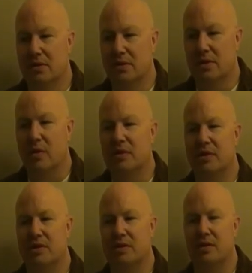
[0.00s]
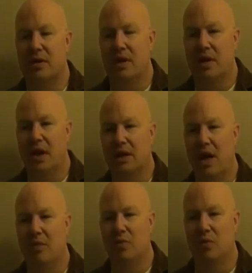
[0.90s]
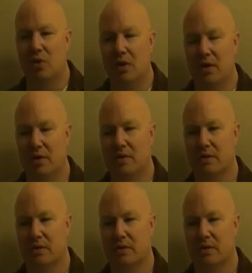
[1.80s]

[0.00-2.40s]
There was a lot more